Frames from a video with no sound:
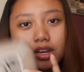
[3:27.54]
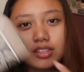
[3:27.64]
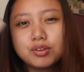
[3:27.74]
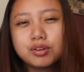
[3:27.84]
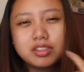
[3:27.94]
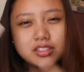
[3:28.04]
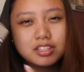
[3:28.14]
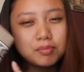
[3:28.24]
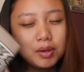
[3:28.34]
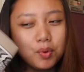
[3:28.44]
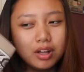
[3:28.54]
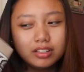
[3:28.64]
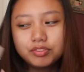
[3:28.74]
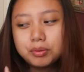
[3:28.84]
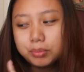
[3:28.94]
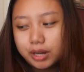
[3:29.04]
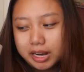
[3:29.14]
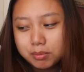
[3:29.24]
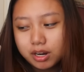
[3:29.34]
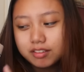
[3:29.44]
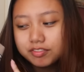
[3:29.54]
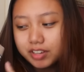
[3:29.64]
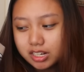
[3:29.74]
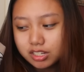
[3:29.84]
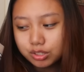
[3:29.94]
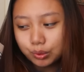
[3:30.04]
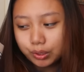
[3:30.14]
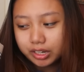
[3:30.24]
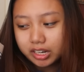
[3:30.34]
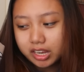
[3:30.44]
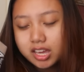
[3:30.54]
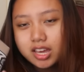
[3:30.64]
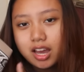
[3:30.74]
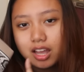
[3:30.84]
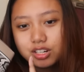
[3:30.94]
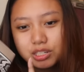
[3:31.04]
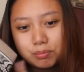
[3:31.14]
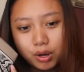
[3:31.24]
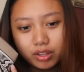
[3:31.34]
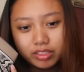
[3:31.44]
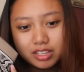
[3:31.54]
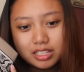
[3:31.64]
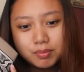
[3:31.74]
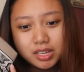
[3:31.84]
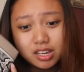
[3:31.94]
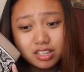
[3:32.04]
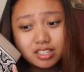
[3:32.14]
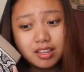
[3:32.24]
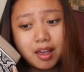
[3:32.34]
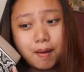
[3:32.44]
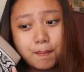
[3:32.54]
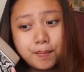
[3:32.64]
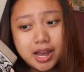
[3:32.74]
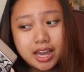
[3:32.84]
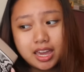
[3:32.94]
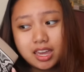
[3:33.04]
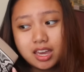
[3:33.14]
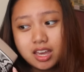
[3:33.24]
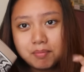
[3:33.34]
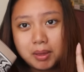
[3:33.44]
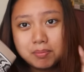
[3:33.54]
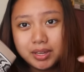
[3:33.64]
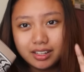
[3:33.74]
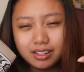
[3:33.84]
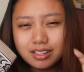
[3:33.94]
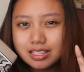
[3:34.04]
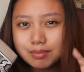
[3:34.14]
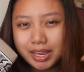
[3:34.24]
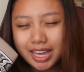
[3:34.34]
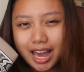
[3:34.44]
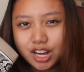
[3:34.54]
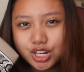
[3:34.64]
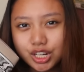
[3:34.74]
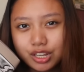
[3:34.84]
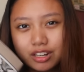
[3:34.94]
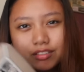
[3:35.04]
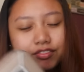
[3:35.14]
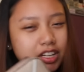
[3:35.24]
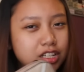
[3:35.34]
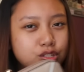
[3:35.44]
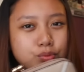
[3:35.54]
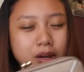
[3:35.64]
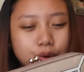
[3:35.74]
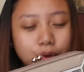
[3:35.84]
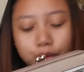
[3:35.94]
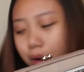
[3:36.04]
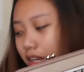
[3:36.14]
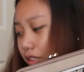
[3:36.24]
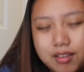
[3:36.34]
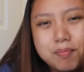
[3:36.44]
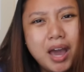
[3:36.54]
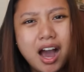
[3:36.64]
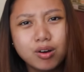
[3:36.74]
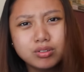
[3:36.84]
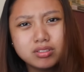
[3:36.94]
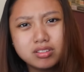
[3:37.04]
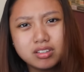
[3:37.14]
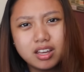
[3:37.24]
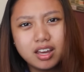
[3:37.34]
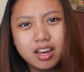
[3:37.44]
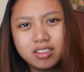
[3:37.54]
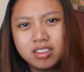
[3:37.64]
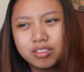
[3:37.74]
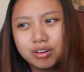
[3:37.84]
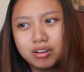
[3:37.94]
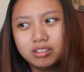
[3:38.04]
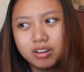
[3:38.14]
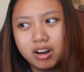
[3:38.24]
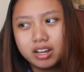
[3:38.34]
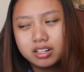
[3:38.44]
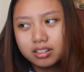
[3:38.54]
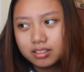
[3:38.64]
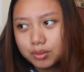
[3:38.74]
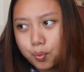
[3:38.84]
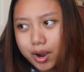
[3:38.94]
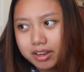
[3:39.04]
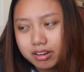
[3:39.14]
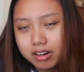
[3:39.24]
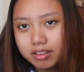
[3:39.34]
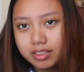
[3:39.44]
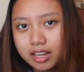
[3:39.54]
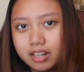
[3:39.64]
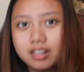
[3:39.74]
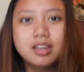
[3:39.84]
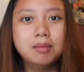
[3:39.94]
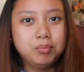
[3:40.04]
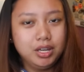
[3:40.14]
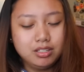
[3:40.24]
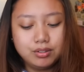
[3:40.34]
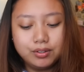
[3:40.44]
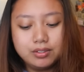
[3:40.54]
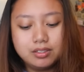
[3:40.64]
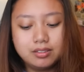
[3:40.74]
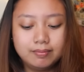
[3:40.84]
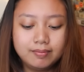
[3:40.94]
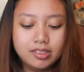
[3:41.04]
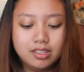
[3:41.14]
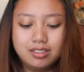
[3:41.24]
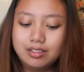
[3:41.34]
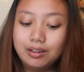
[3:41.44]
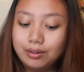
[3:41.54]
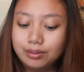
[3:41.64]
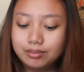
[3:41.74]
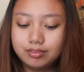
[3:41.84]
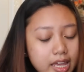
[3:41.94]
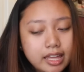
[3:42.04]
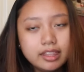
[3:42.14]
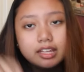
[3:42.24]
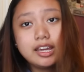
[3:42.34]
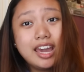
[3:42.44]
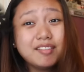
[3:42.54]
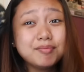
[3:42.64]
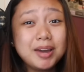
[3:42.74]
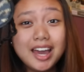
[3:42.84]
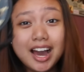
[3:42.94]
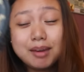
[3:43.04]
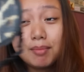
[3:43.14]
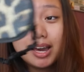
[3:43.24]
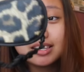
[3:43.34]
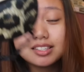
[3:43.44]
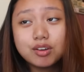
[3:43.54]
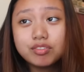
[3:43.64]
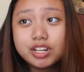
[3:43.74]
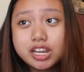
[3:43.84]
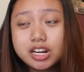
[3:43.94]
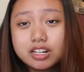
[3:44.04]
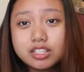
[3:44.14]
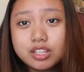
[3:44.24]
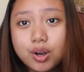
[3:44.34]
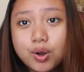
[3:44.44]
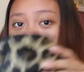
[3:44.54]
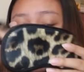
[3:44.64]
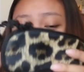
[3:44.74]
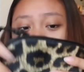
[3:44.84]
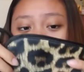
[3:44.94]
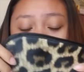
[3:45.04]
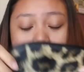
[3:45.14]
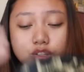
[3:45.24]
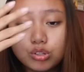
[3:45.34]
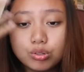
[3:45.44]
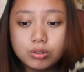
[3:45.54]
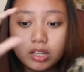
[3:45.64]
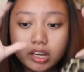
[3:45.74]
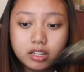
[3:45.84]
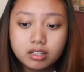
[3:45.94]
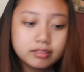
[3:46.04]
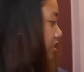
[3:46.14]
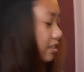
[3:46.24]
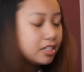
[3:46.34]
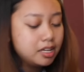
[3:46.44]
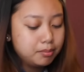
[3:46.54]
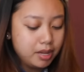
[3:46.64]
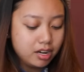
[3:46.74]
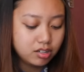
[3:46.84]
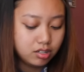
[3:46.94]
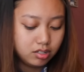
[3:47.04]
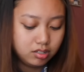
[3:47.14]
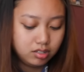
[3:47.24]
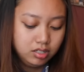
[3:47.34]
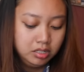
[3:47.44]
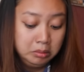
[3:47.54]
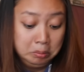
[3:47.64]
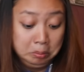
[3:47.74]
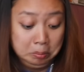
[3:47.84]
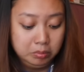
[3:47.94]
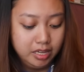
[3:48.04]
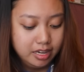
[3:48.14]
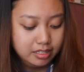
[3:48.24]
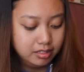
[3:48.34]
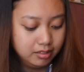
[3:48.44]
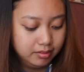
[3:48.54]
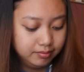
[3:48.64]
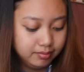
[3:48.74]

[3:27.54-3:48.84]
Okay, so this is my wallet from Primark. Funny story, I just bought this because my bills, my cash, couldn't fit into my old wallet. Pounds, I think they're a lot wider than pesos. So, and then I have my eye mask over here, so if I need to like sleep and, yes.